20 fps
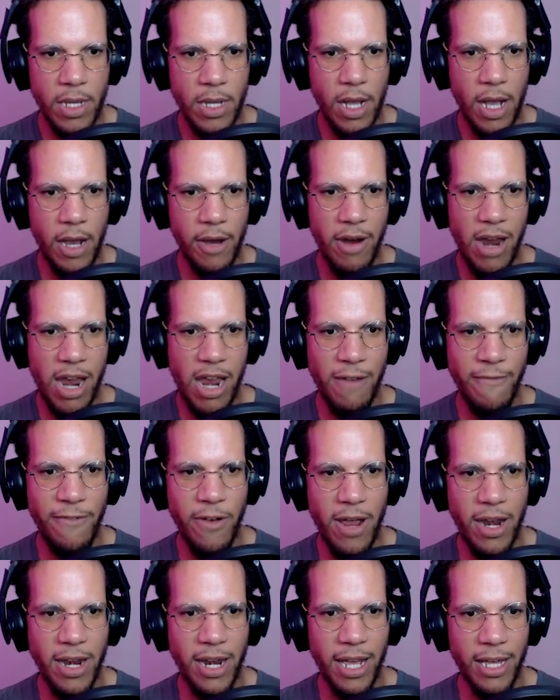All right,
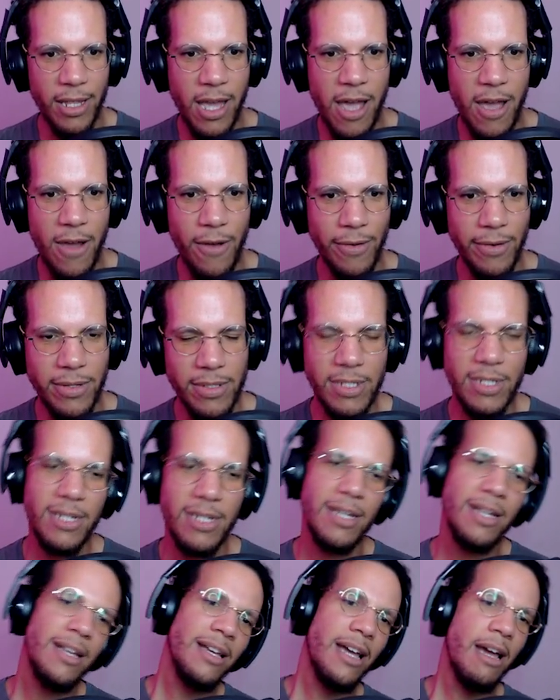friend, hello.
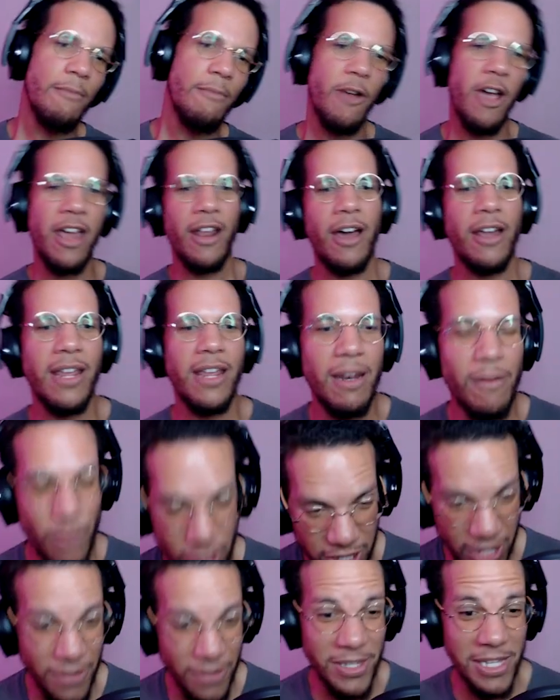Come right on in. We're
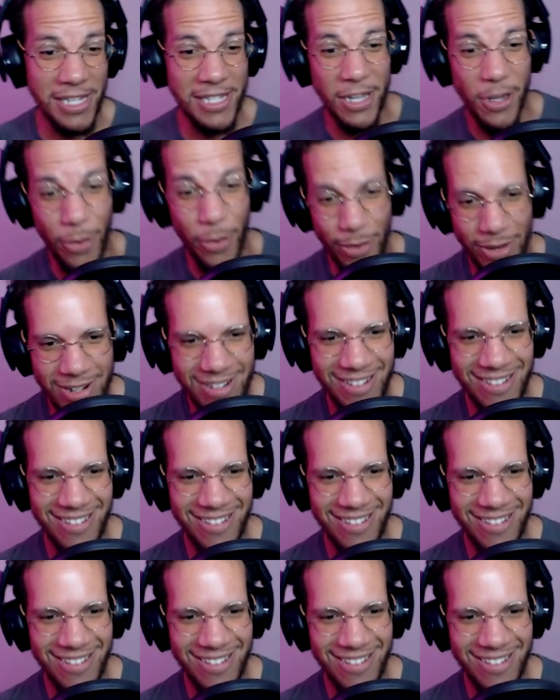closing soon.